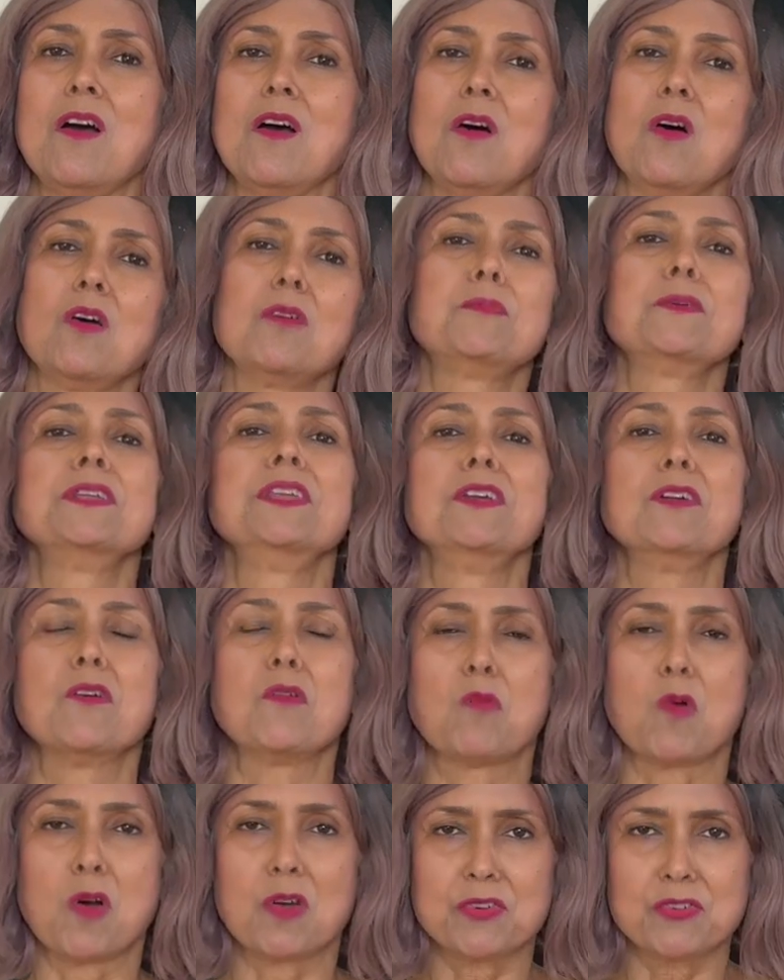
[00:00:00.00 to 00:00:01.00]
Open
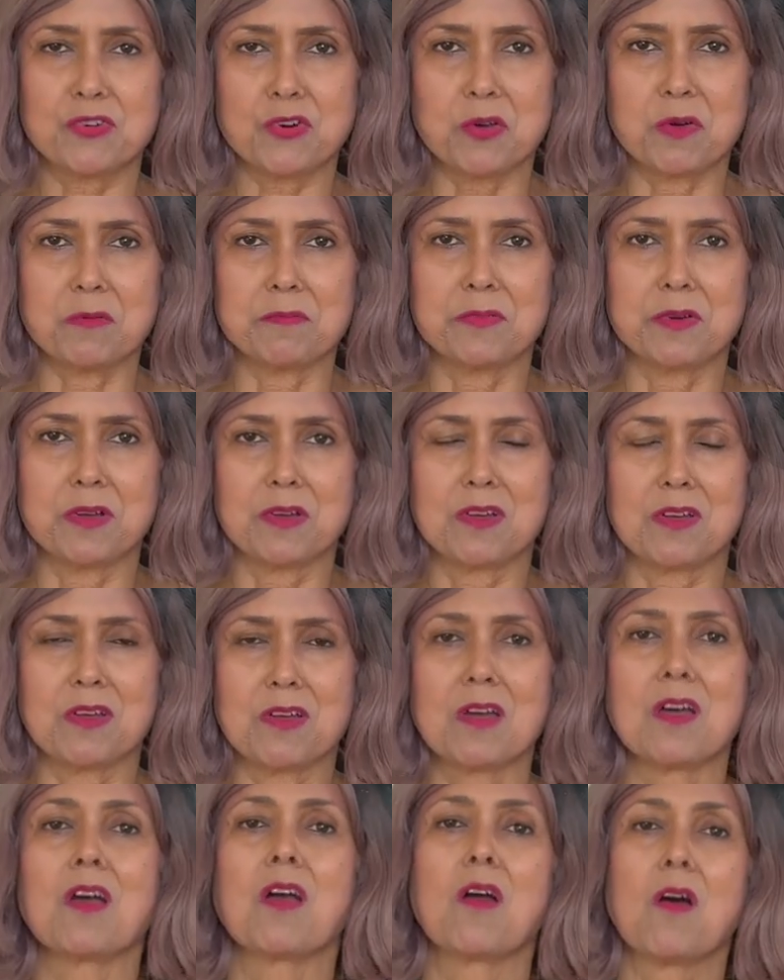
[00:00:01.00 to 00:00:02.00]
your wardrobe.
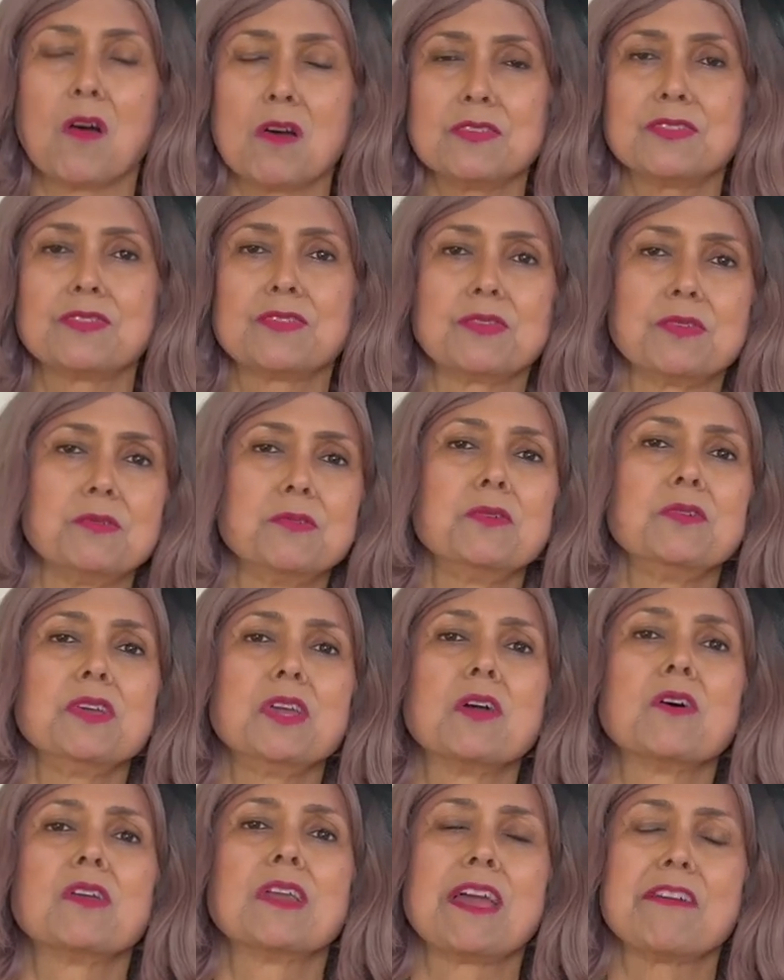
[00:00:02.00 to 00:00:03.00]
Go through
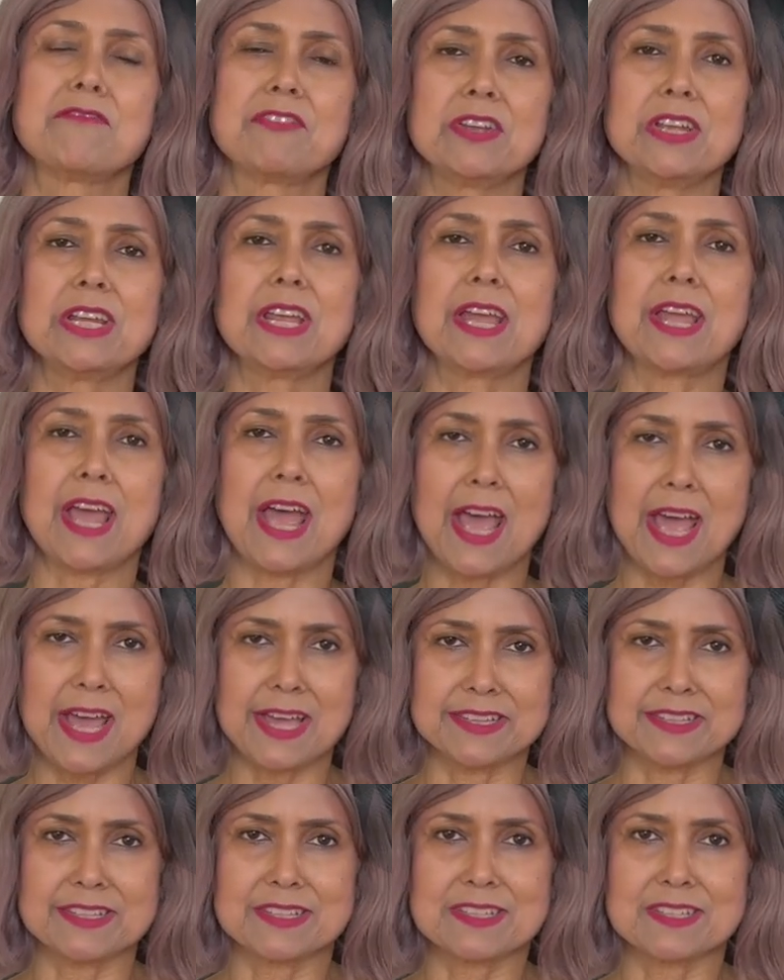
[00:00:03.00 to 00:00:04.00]
your everyday
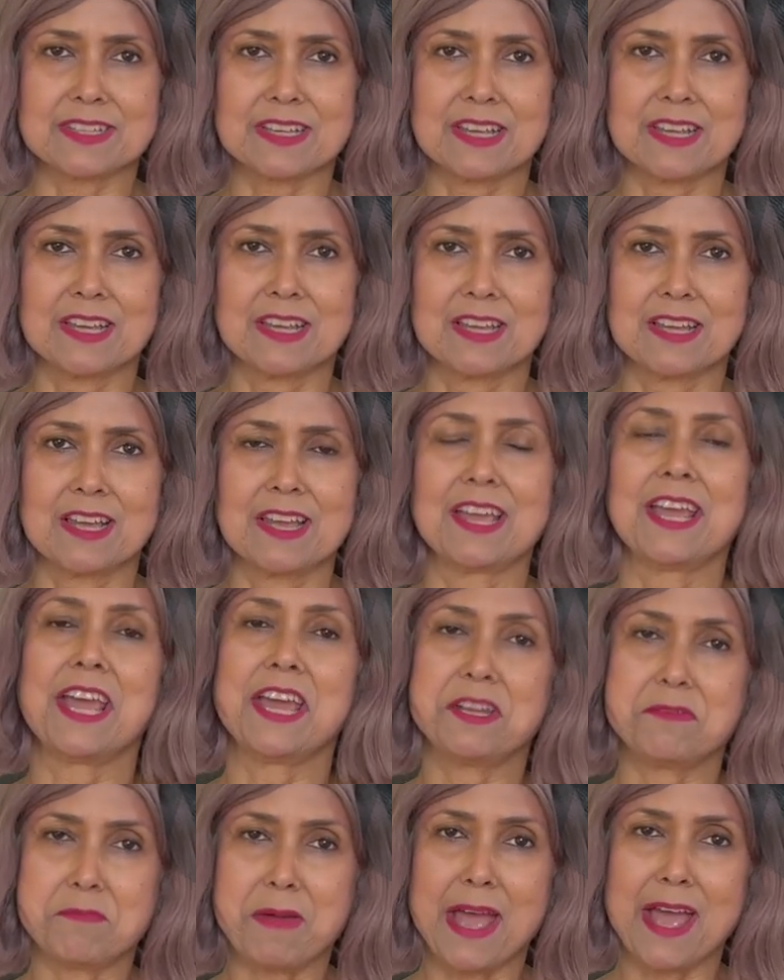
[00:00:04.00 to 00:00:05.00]
hats,
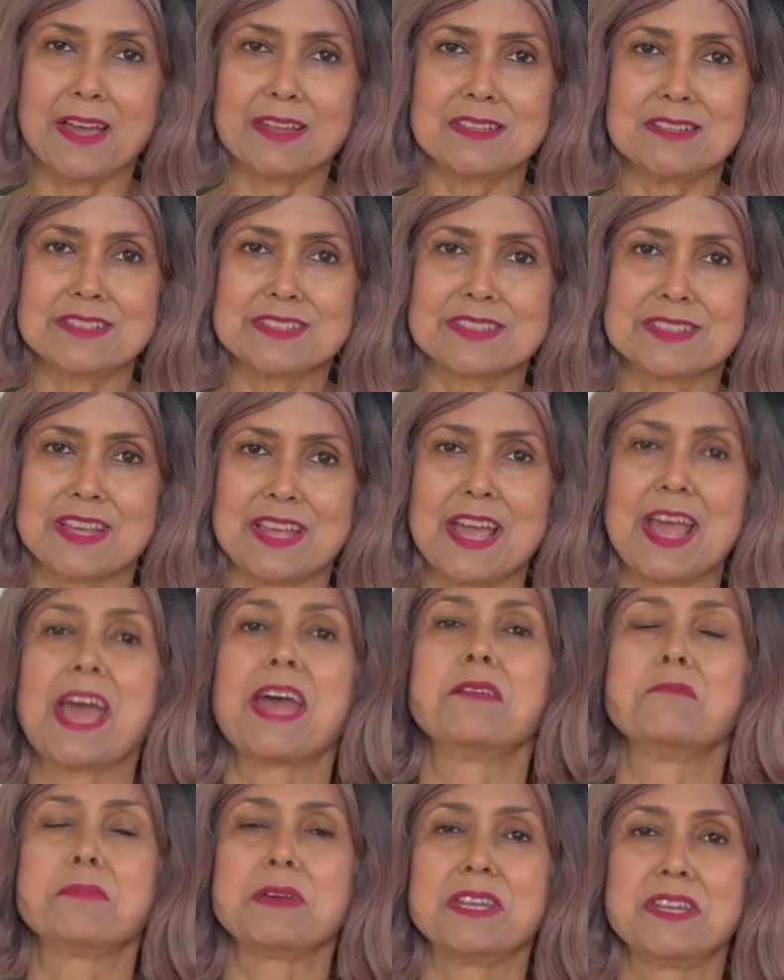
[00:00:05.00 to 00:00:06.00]
headbands
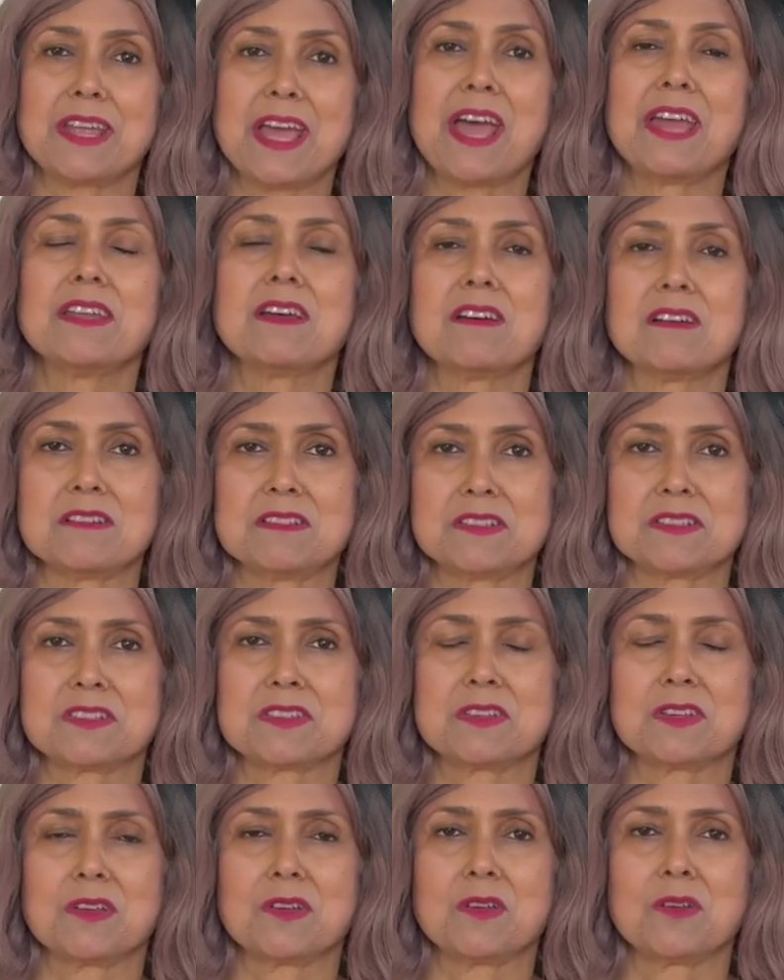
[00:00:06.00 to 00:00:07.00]
and
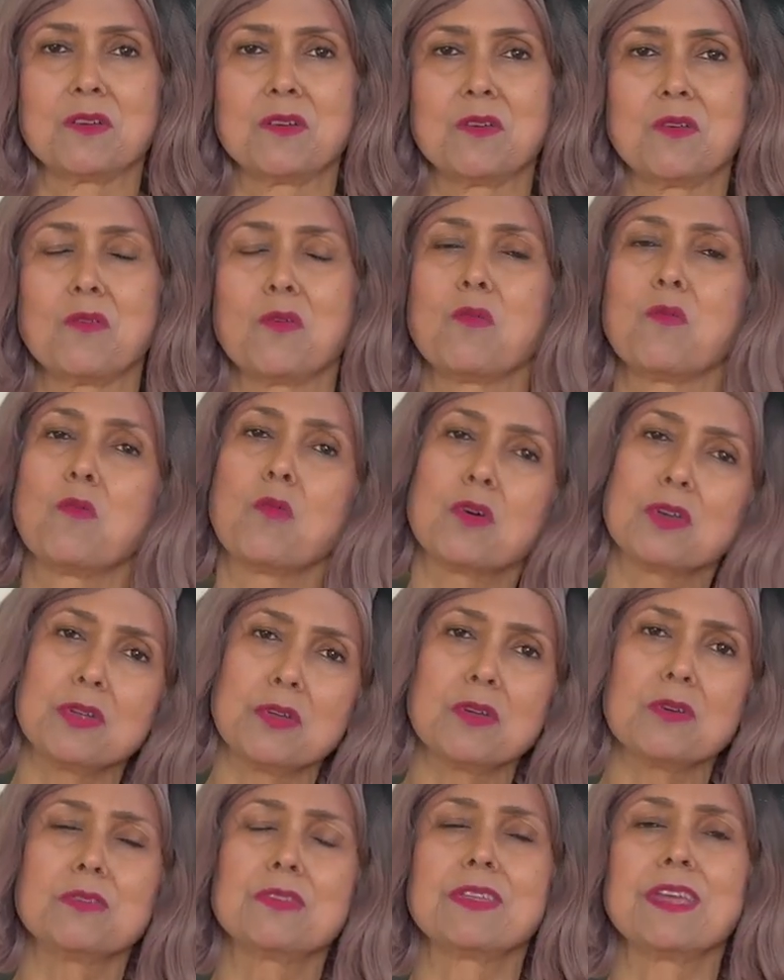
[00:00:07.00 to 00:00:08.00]
bandanas. What do
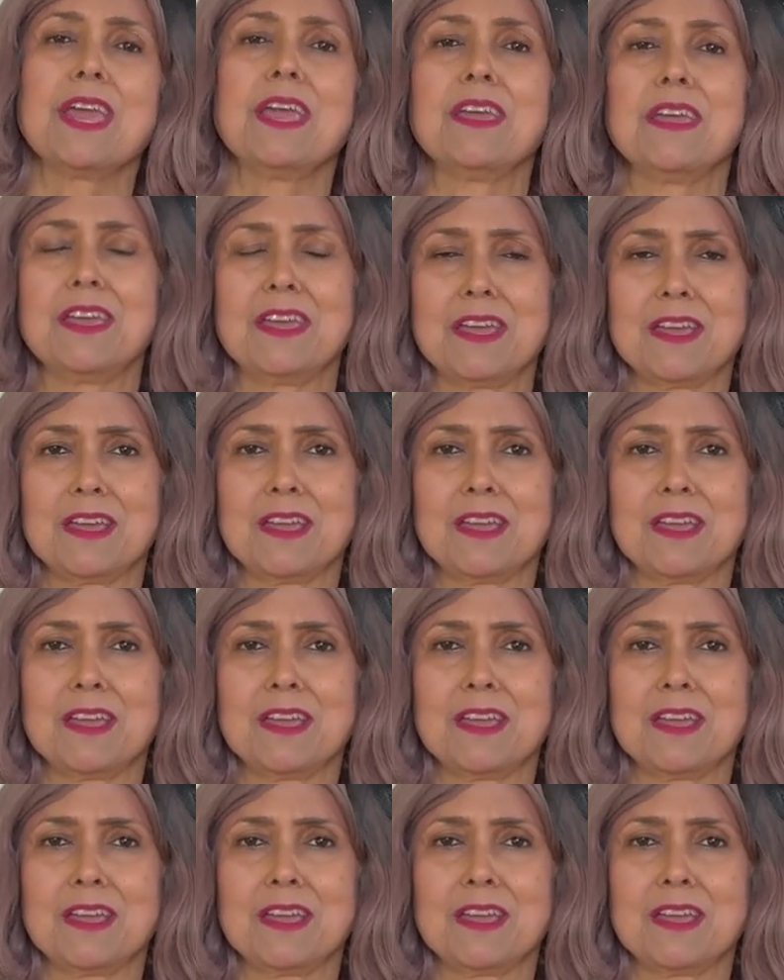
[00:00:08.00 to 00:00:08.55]
you think?